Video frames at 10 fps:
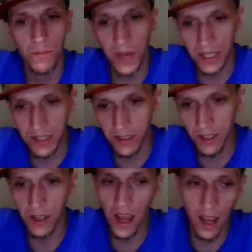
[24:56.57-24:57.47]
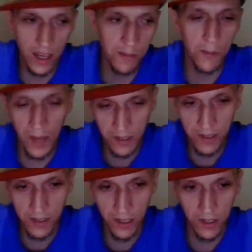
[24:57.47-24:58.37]
Mexican, I am a
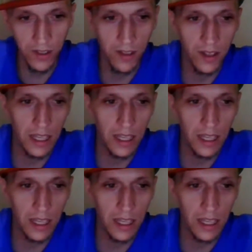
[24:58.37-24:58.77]
Mexican.